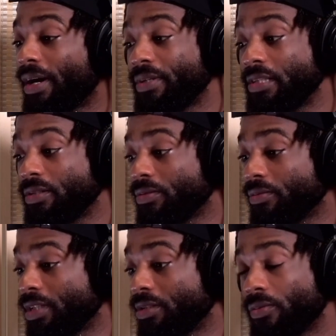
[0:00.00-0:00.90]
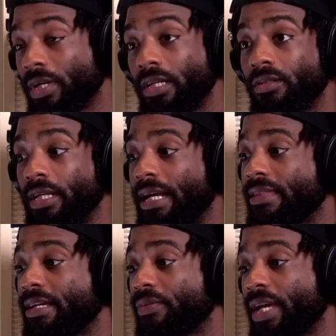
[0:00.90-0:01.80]
we do well, and I
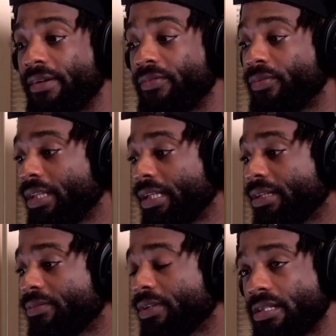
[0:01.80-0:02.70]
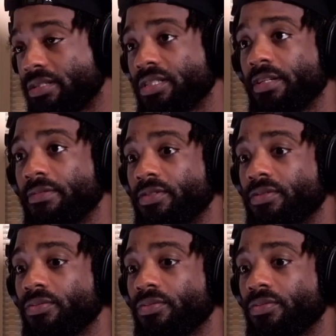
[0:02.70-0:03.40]
think we have really good relationships